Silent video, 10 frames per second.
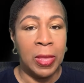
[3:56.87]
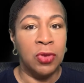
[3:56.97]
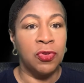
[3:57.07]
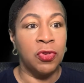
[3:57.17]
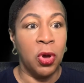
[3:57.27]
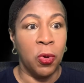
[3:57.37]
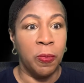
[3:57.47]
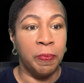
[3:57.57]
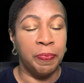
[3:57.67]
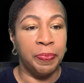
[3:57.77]
So,
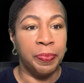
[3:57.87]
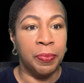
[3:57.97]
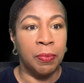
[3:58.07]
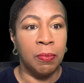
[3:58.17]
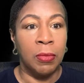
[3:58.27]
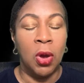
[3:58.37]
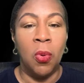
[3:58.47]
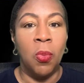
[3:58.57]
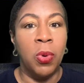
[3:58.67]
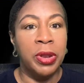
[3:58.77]

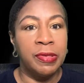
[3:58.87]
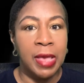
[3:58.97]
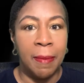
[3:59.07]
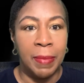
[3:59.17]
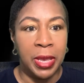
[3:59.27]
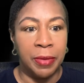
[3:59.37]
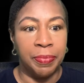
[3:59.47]
what does that mean?